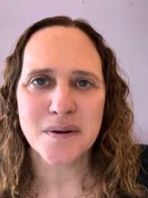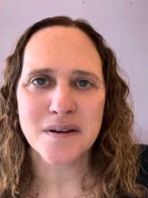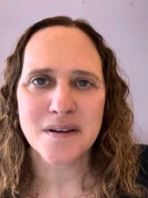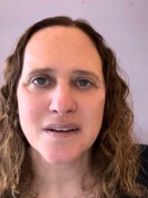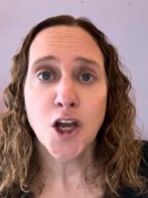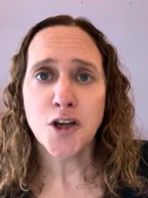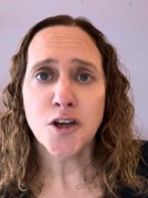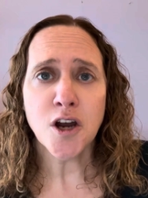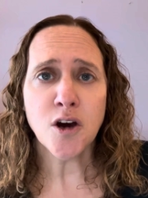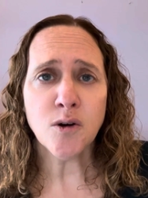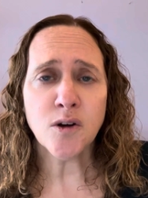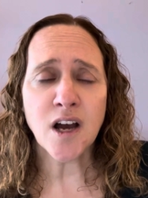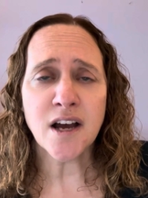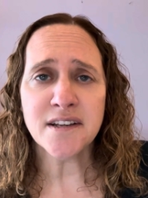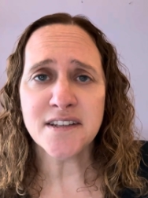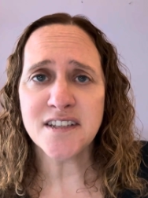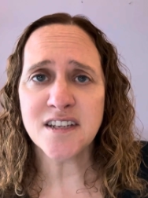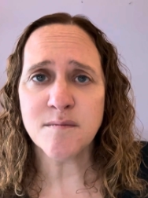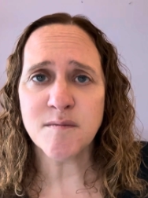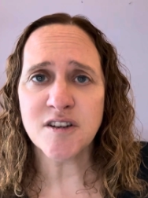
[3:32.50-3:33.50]
No
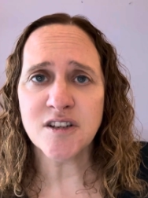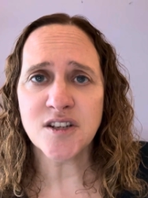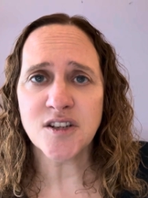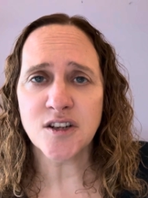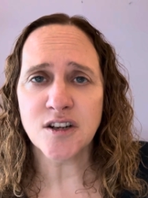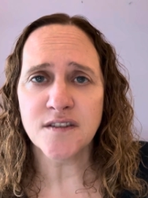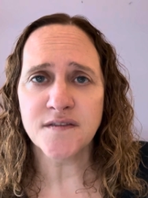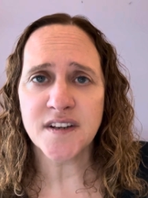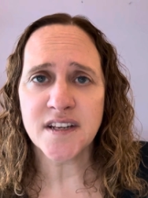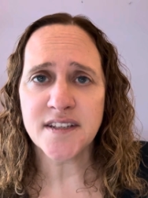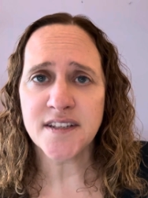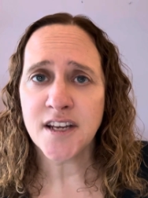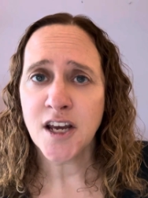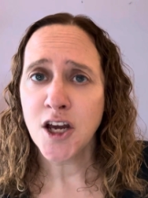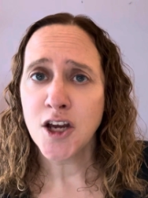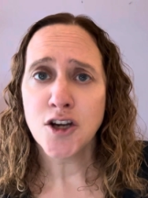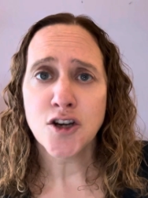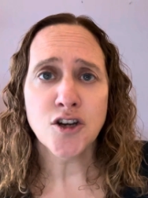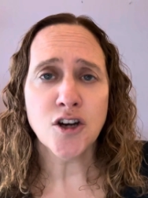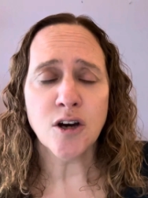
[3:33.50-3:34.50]
customer service,
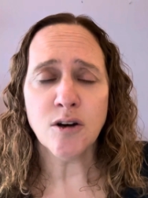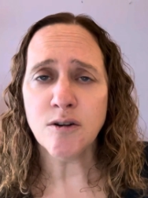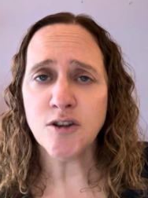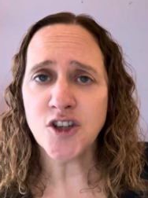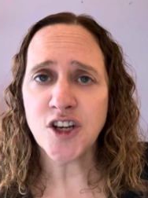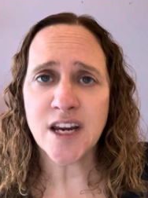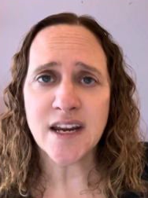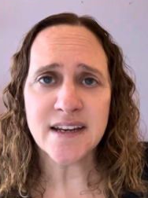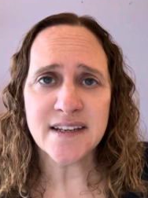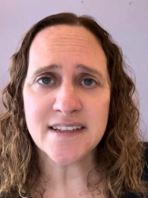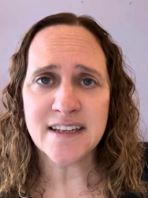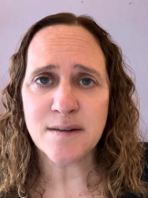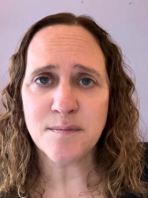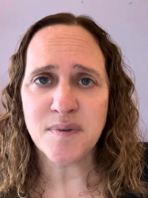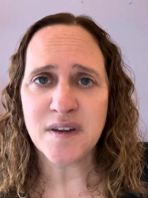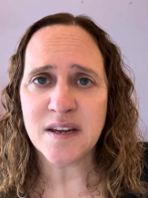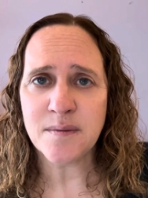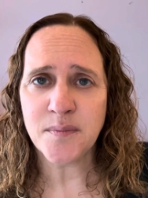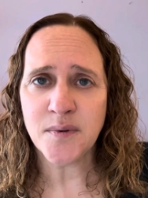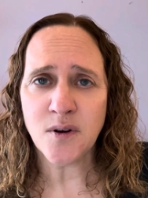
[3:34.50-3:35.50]
no chasing
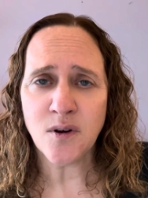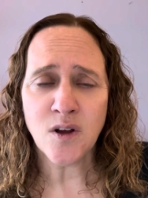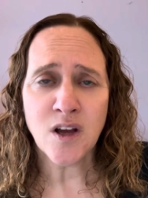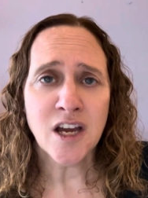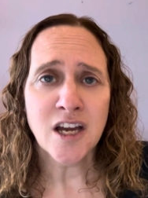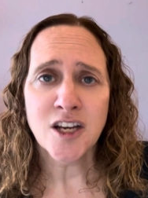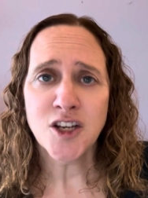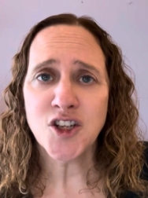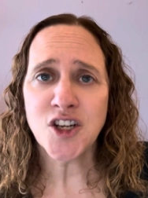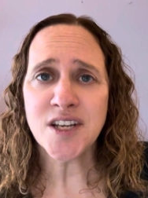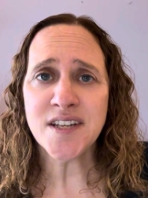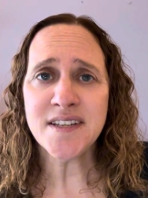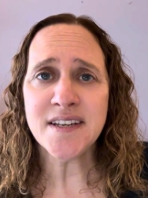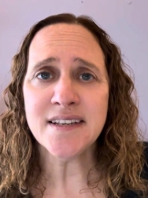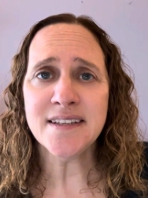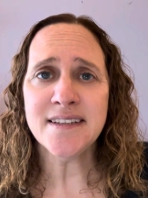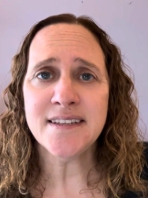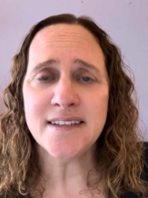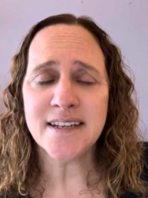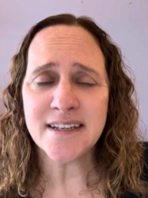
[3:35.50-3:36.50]
people, just
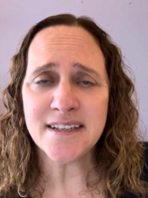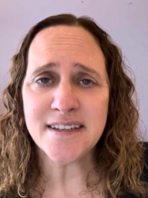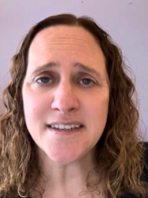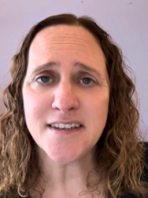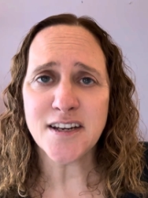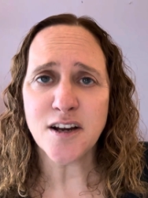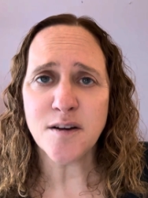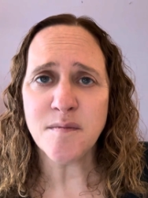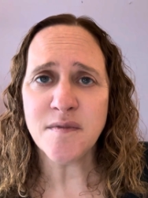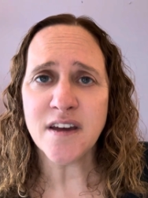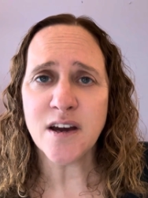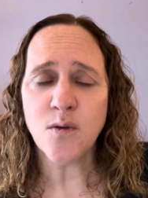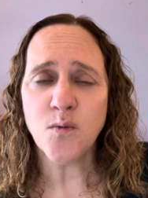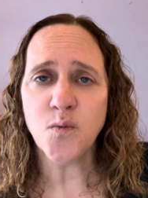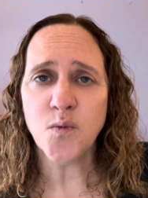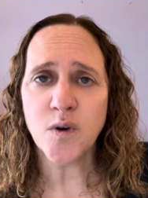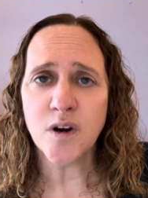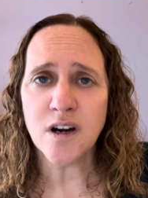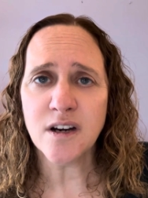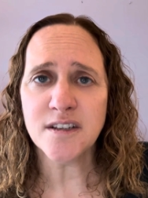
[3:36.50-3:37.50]
a system
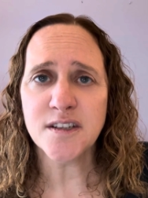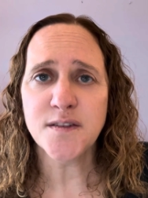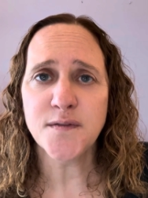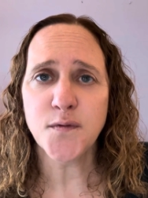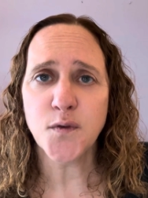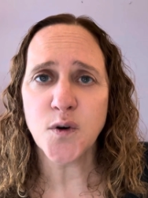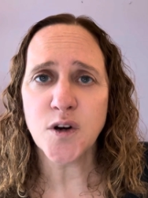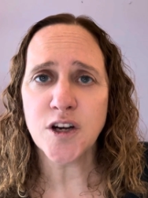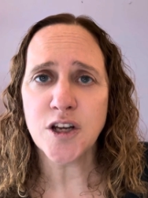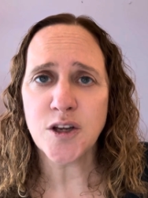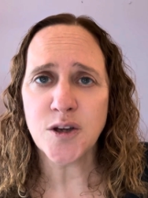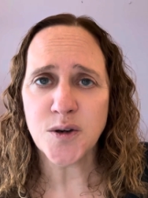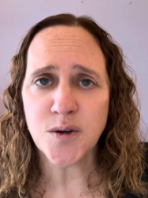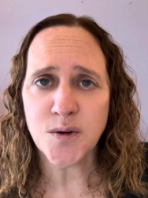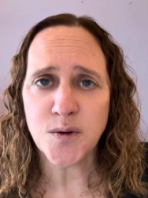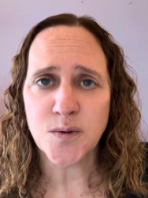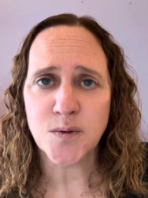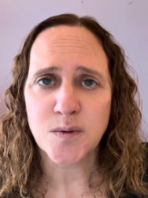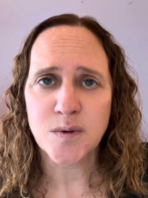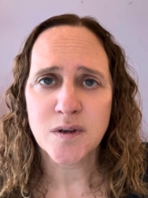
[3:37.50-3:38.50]
that works for
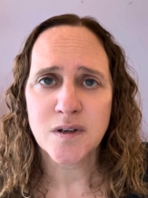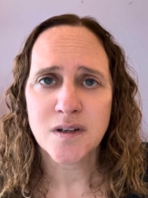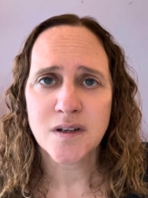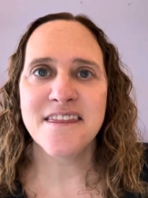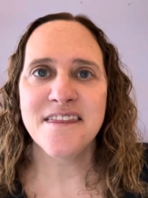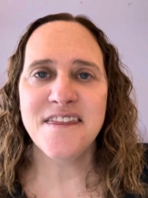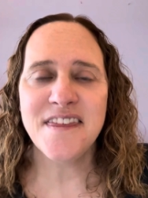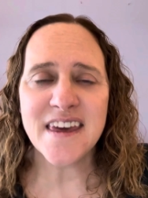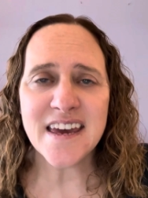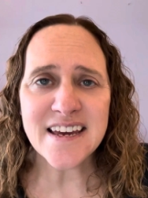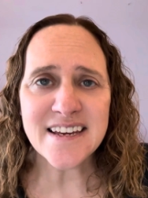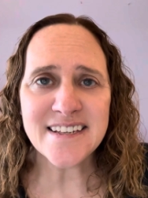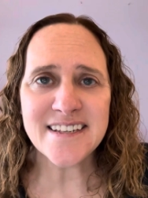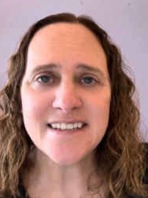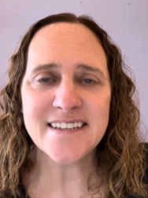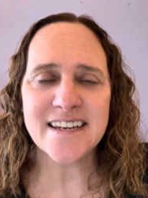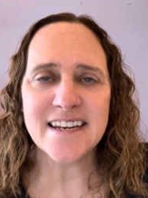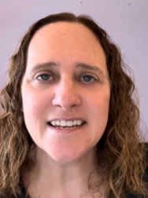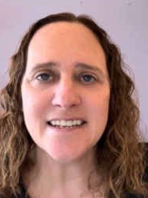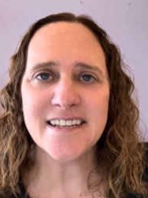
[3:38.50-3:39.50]
you.
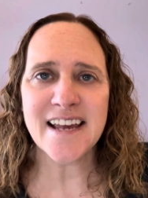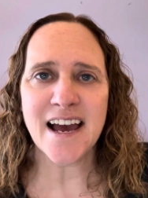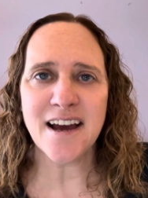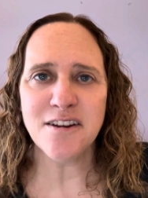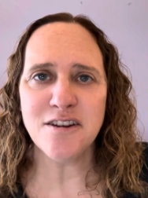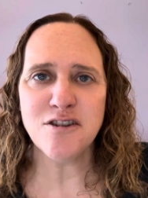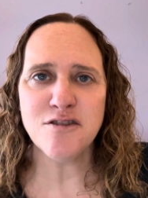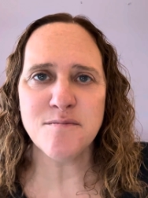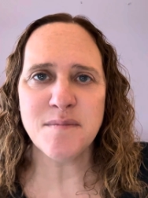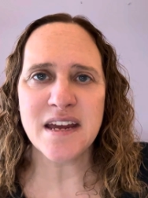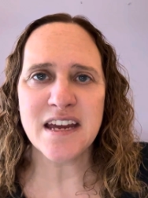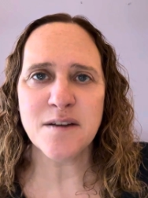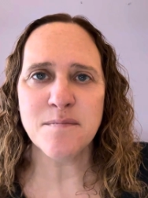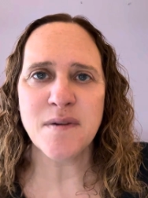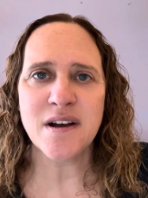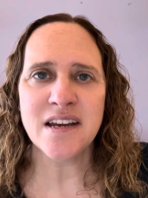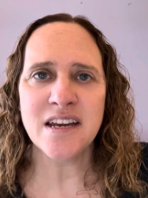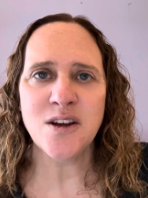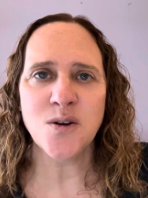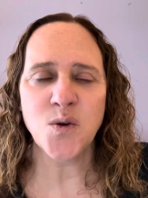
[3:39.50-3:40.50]
This is how you make
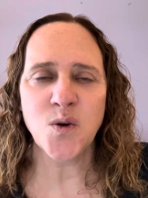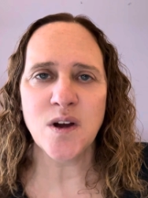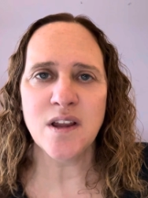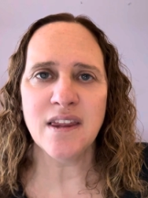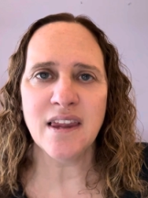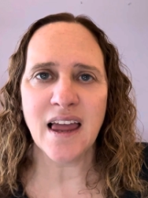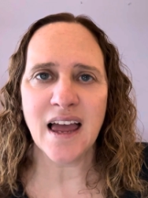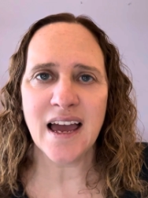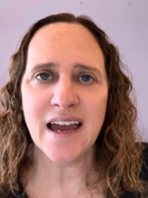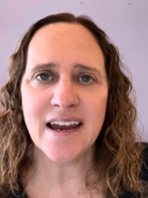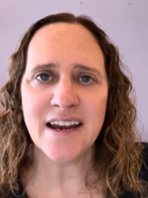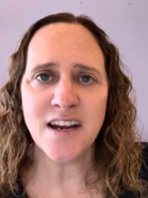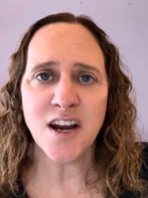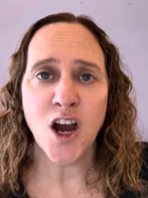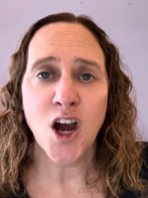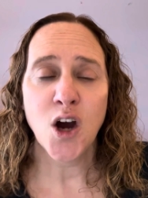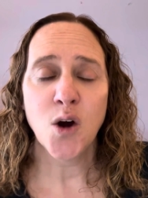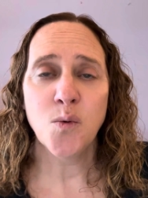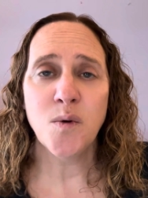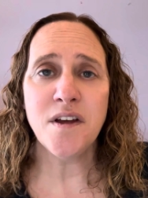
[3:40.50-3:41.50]
money online
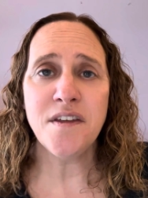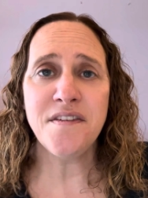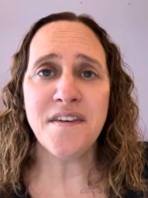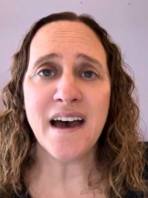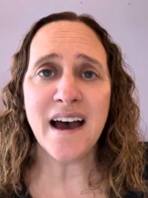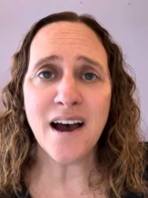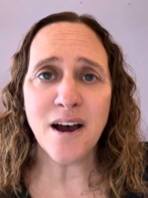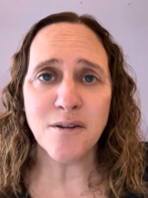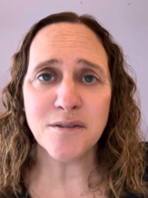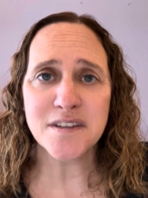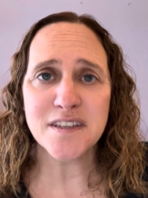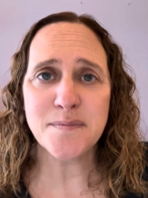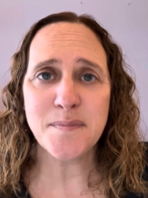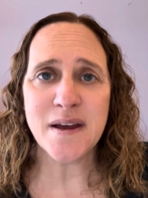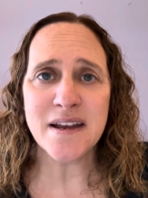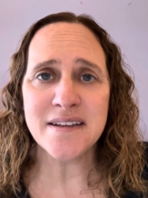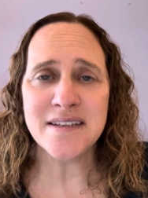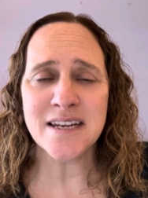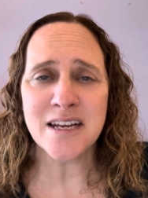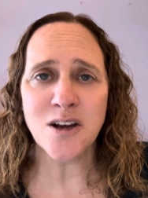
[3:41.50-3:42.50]
without
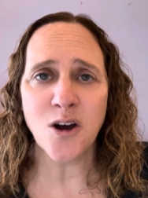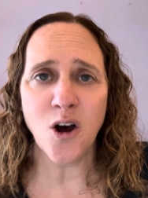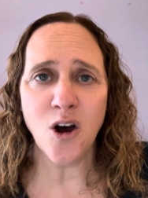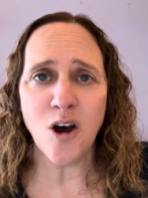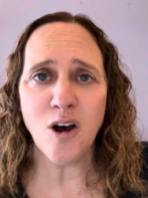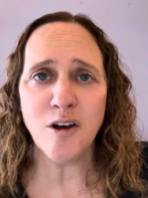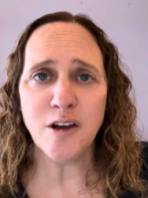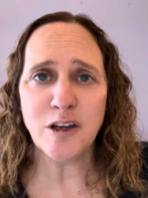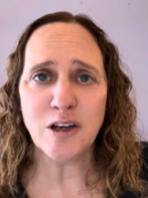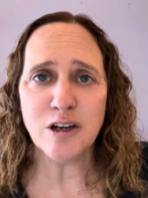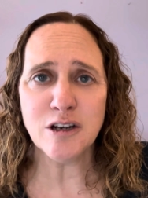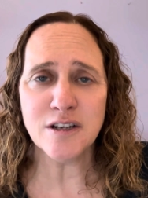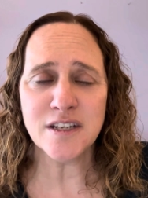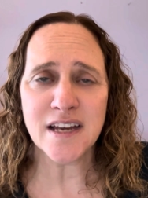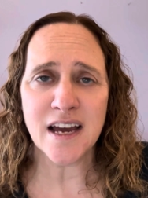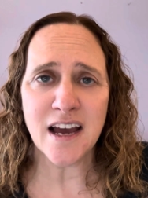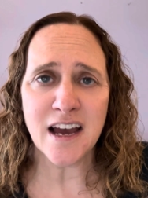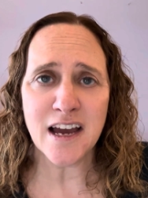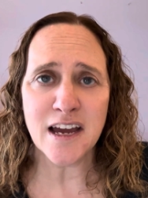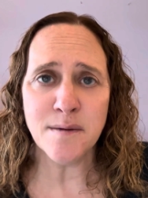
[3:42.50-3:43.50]
spending all your
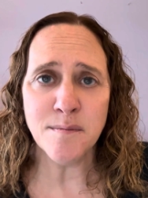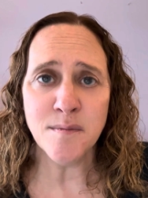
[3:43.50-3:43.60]
time